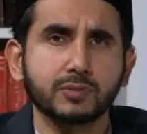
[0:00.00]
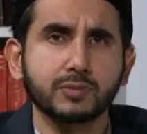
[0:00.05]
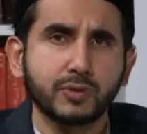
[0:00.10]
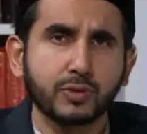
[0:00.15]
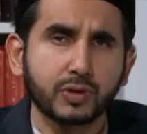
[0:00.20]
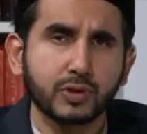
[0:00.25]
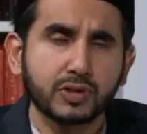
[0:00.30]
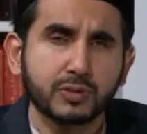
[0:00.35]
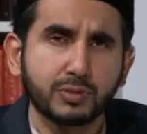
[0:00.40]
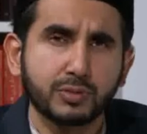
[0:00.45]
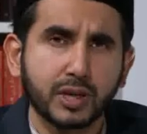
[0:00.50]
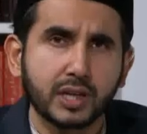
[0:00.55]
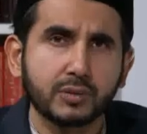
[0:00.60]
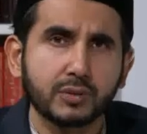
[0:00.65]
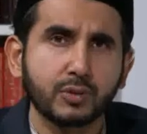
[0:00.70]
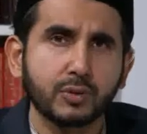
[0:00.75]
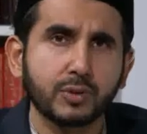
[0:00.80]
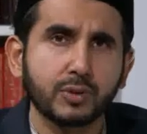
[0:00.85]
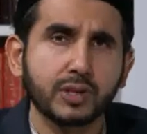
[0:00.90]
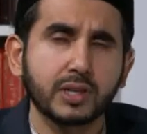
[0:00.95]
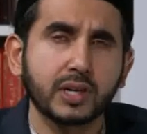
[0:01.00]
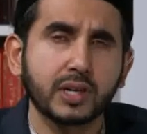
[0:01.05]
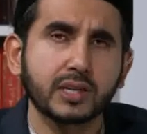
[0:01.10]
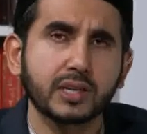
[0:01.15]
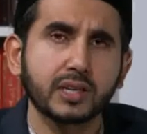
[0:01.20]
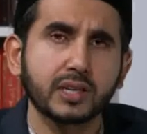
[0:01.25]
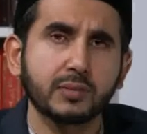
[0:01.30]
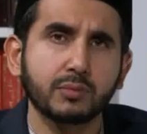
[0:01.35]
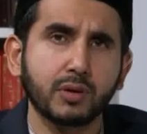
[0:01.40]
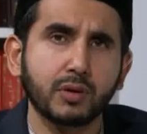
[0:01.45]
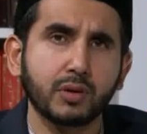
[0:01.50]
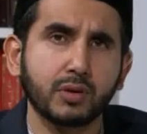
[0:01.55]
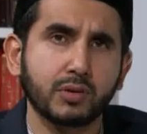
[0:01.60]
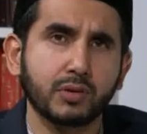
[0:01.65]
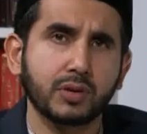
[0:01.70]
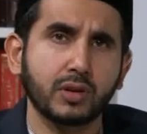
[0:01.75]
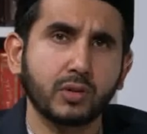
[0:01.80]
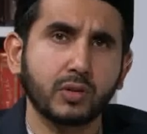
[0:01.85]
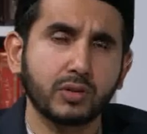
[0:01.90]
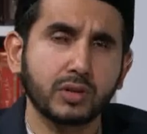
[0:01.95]
Just before the break, we were talking
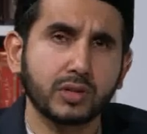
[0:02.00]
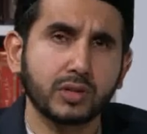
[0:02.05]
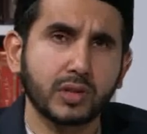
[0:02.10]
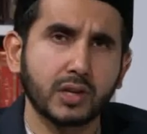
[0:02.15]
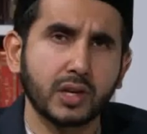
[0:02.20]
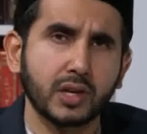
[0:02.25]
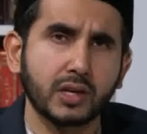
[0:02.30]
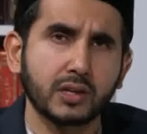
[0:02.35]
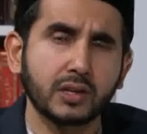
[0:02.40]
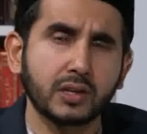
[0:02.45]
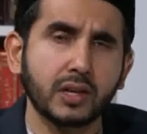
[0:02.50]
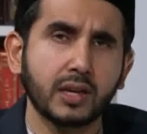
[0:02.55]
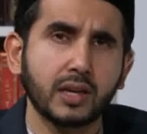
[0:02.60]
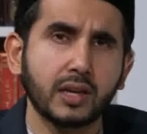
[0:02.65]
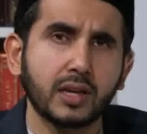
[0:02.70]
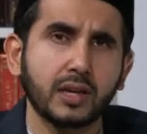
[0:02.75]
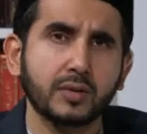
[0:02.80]
about the Holy Quran